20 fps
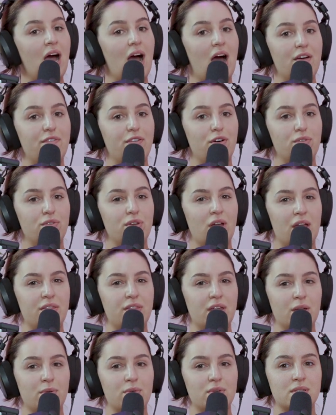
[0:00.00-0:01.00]
I felt
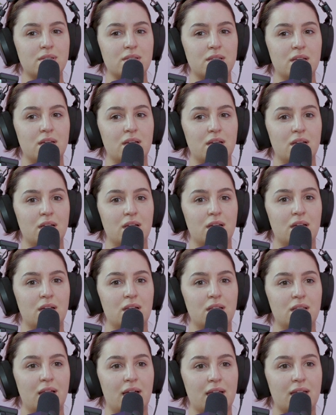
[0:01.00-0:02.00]
nothing was
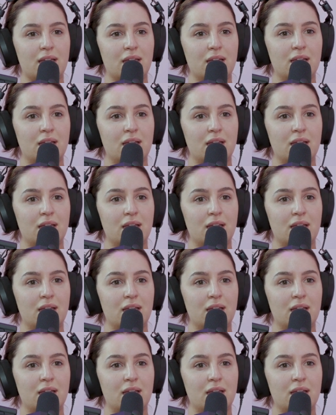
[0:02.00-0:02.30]
out